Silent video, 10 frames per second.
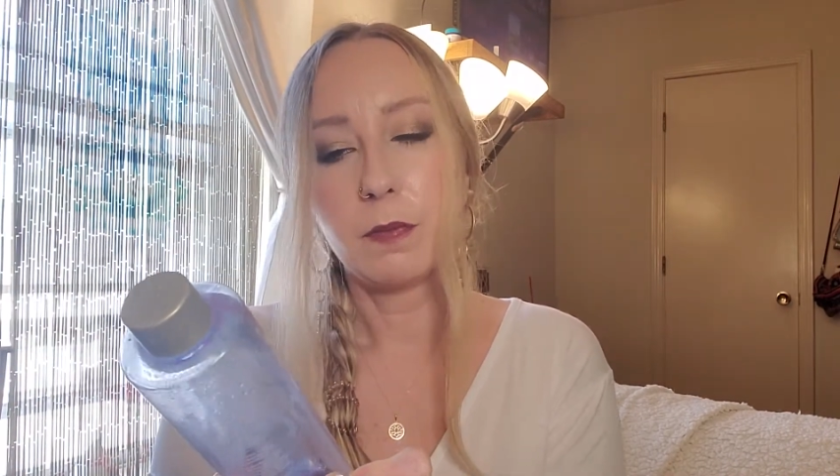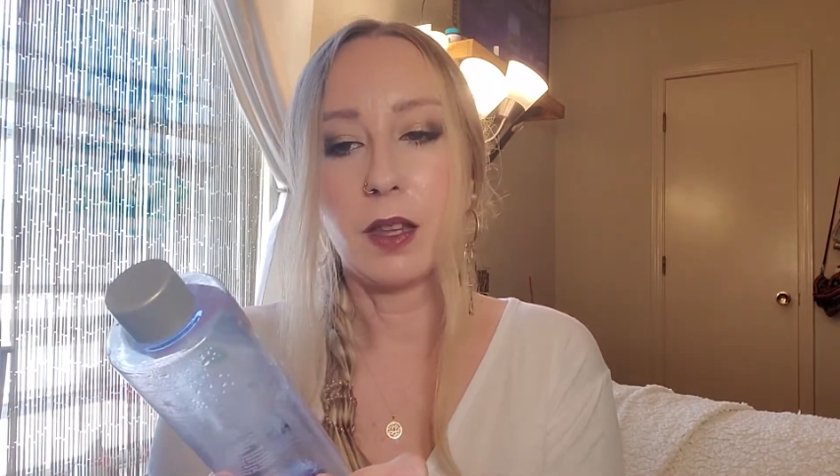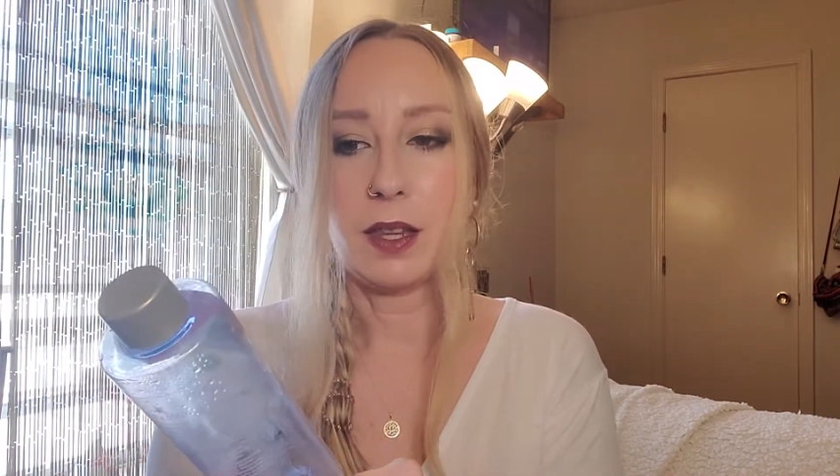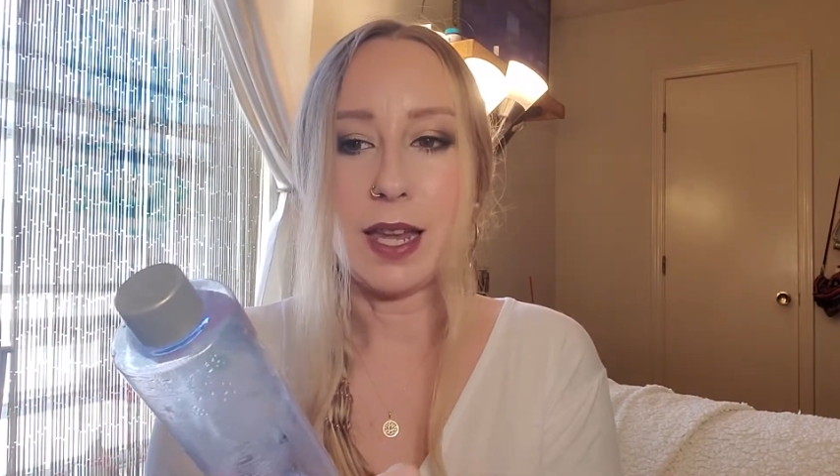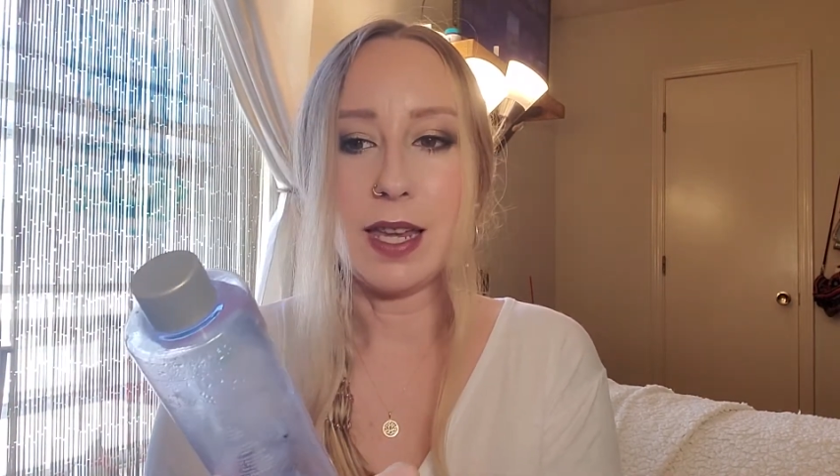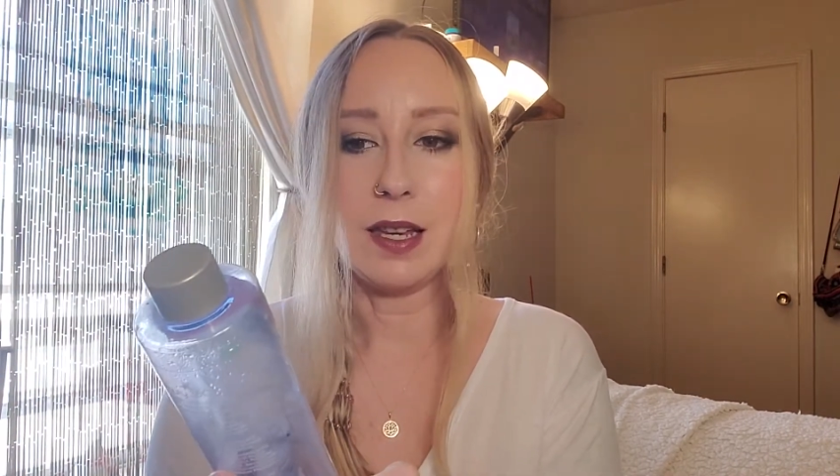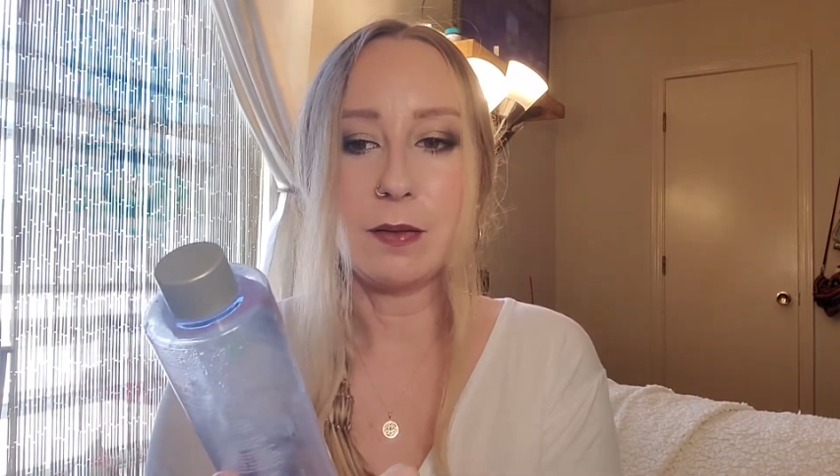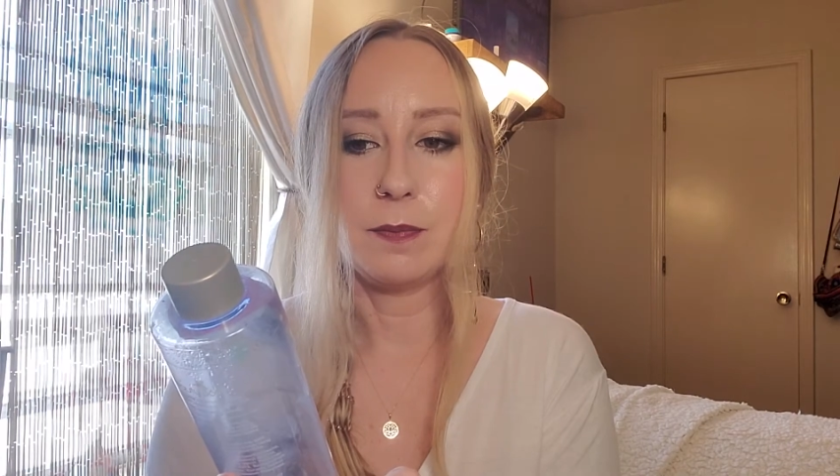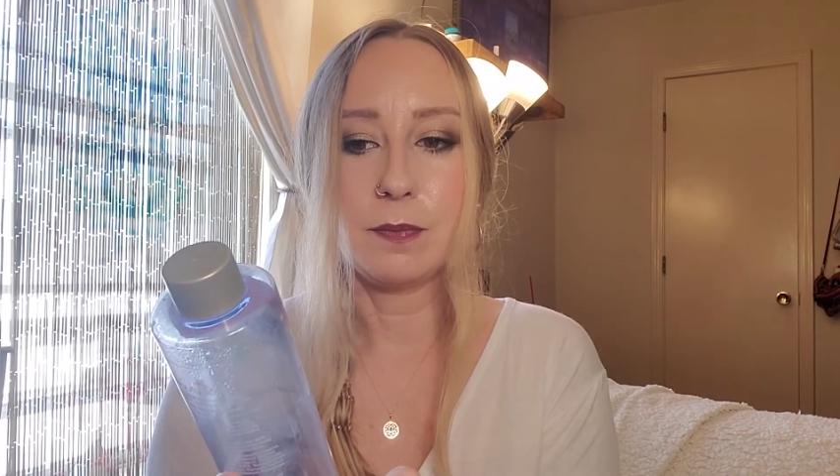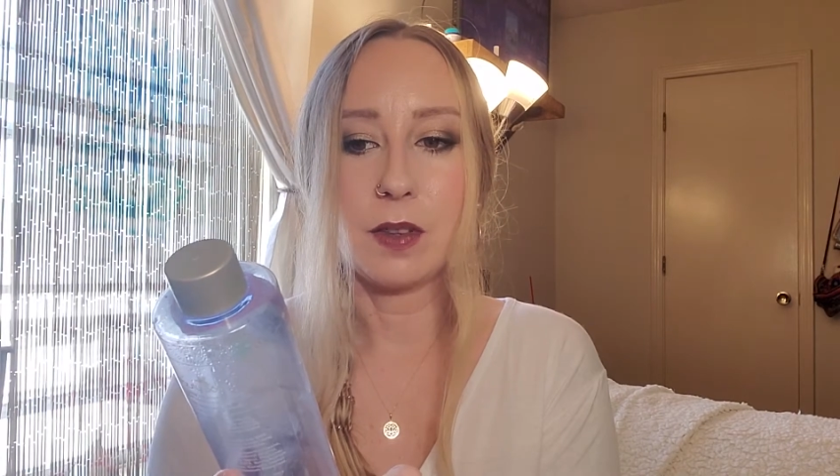like
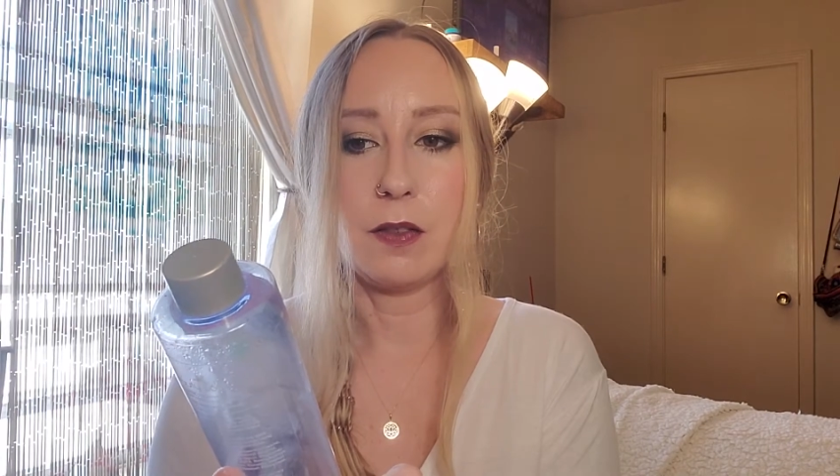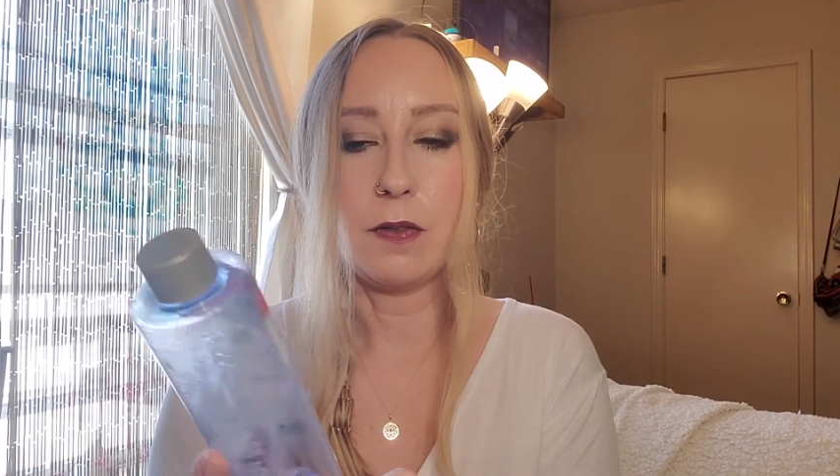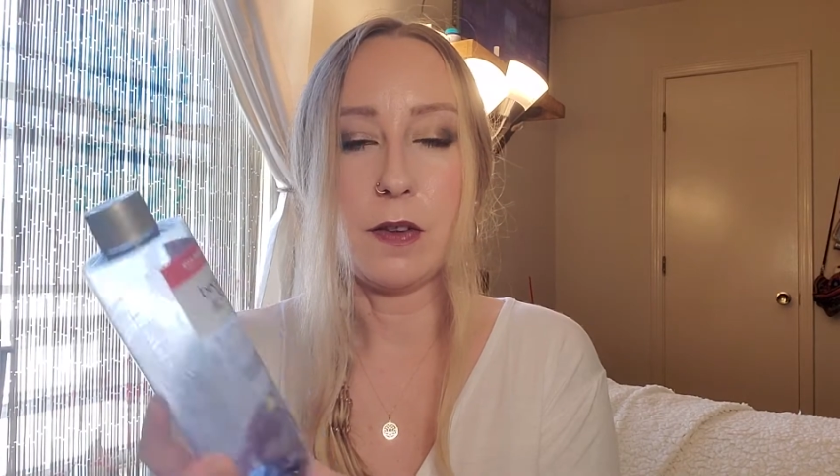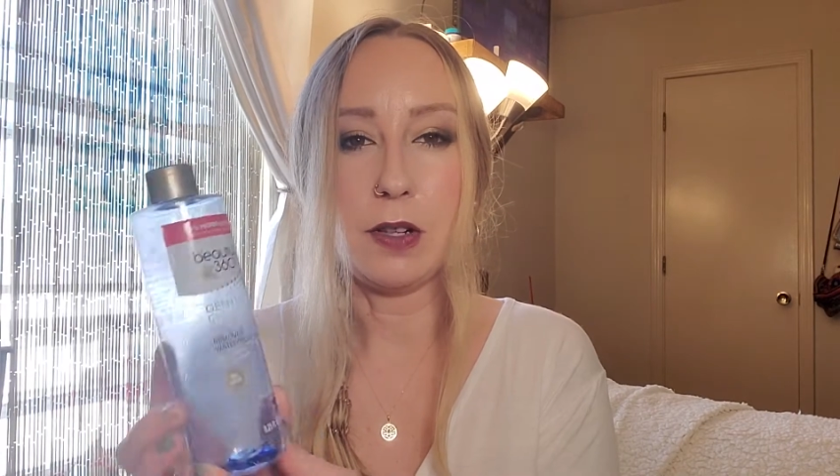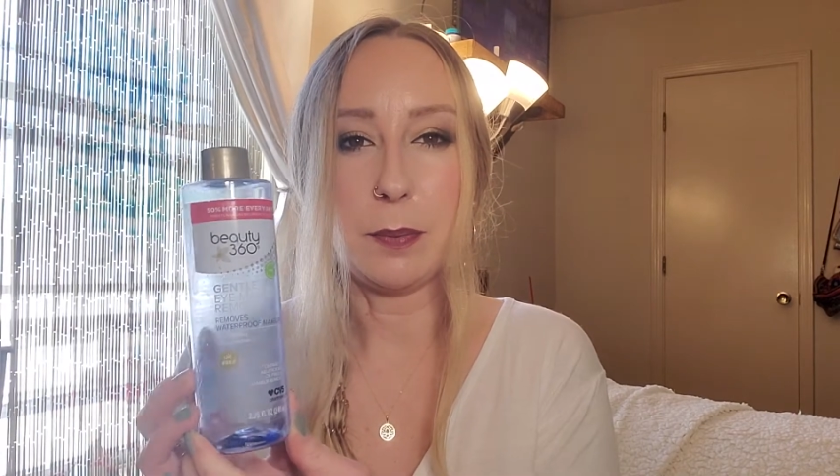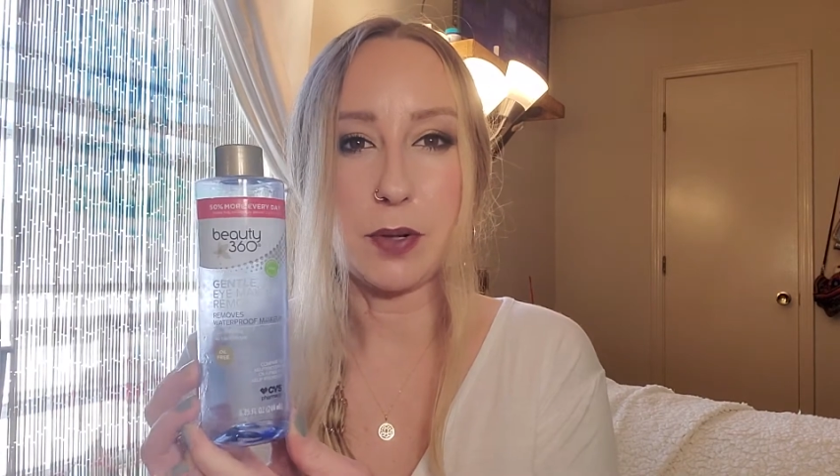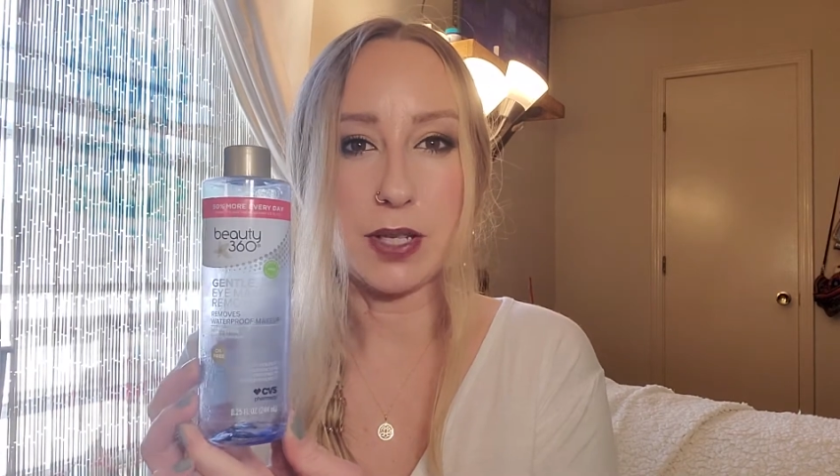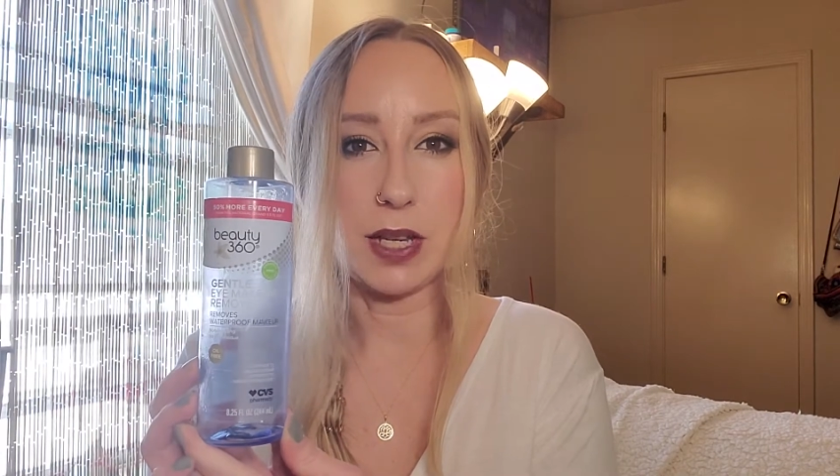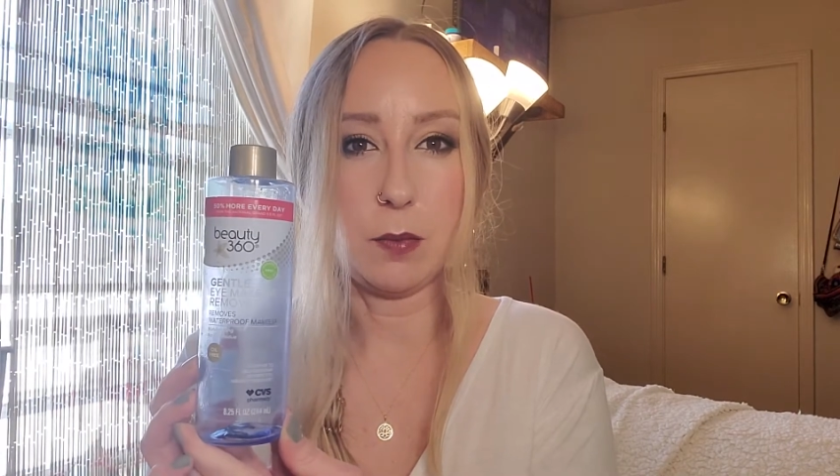50%